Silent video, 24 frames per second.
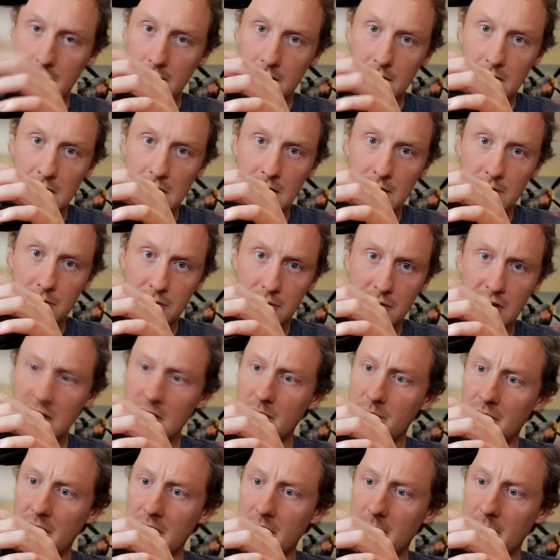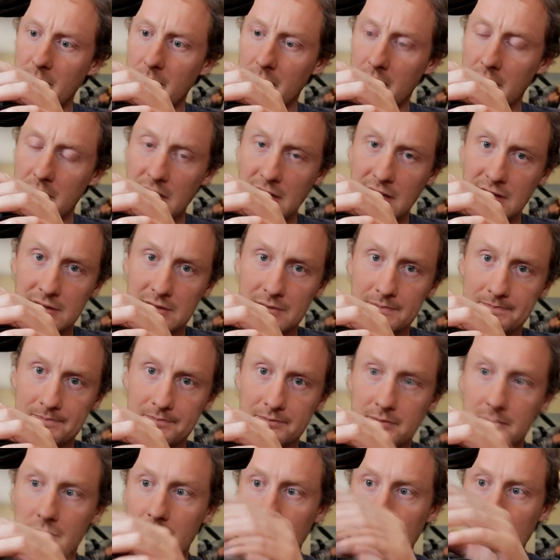He 3D printed me one of these.
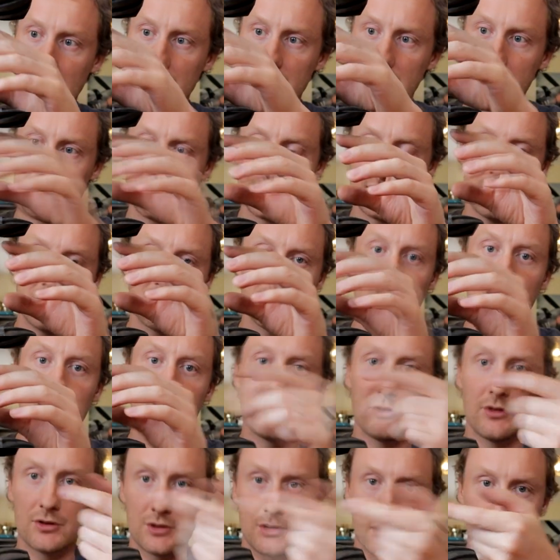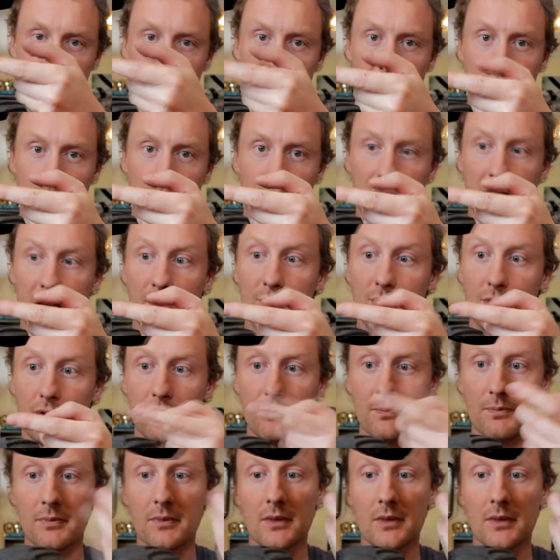Sticks out a little bit before so I can fit my LiPo.